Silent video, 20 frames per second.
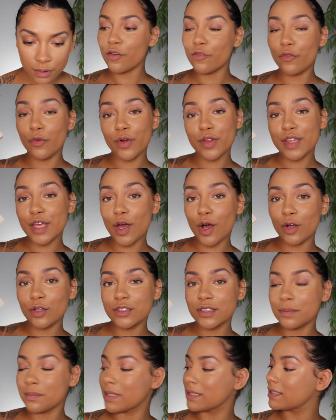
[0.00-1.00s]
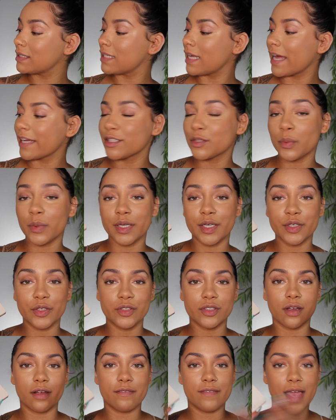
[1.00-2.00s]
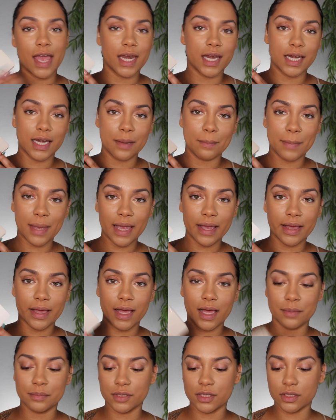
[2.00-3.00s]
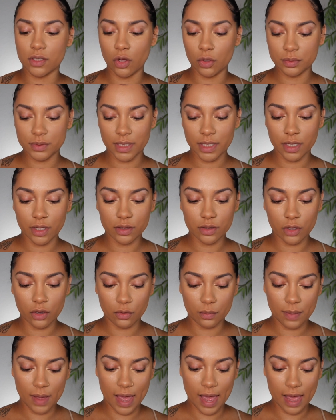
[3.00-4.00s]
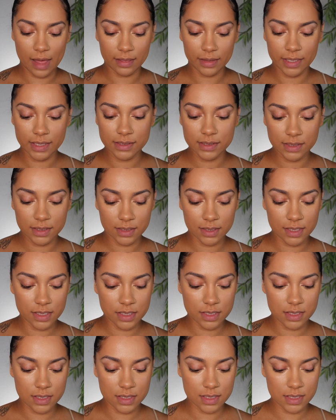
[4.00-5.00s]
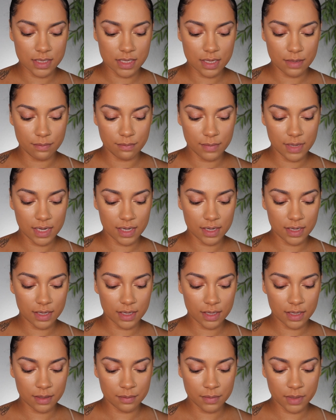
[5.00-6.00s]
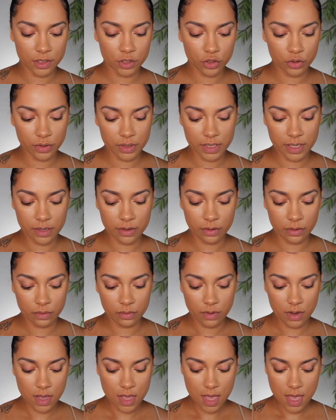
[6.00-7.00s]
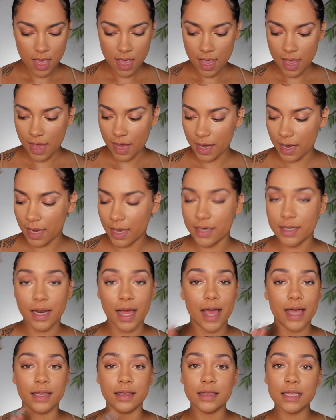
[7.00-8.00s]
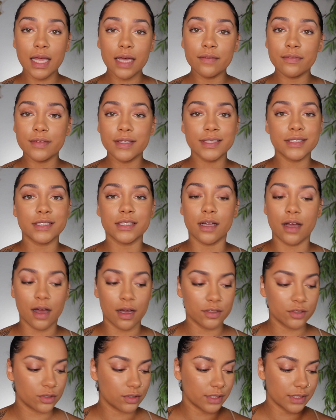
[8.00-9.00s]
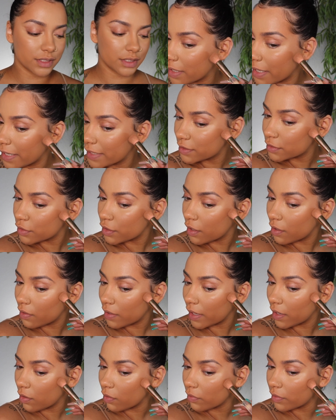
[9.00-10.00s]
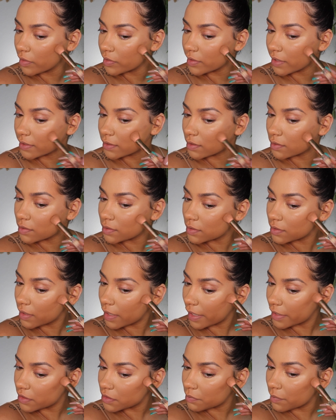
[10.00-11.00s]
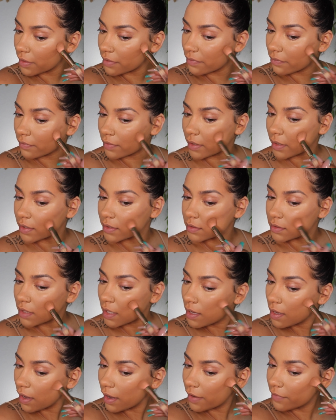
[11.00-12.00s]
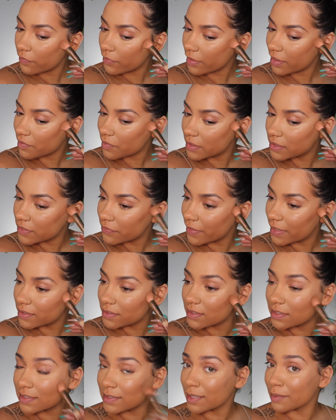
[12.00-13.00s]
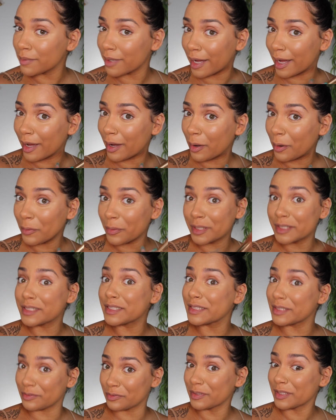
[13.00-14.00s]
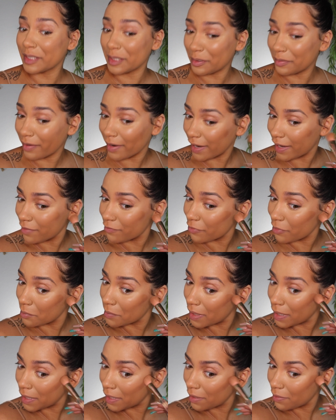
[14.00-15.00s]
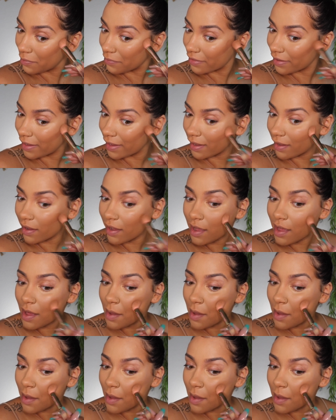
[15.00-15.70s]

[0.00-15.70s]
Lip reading: For the ultimate snatch, we're gonna use our Vanity Makeup Sculpt and Glow palette. This is the medium trio, and I love this to contour. You guys know I always like to snatch my face. I feel like my face is slimming out, which is really great for me, okay?